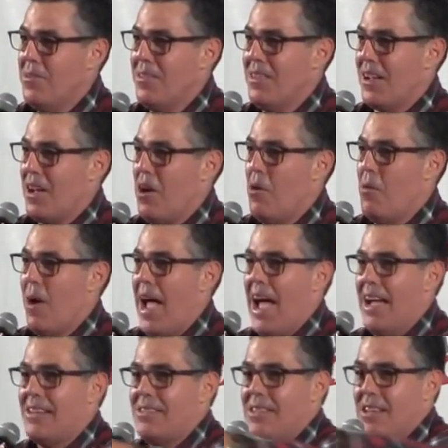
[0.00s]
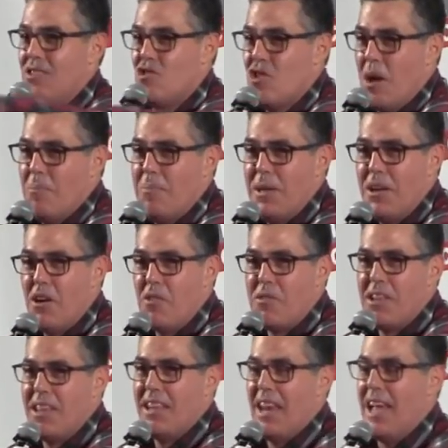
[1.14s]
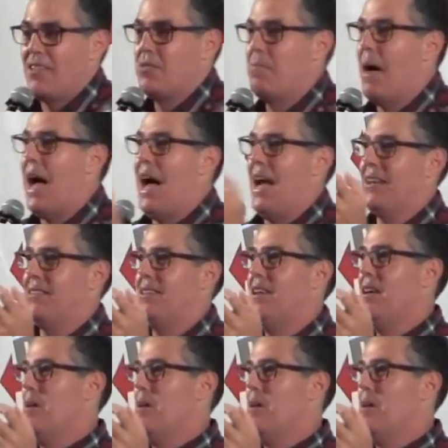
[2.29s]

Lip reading: the coax and jump it over to the next box.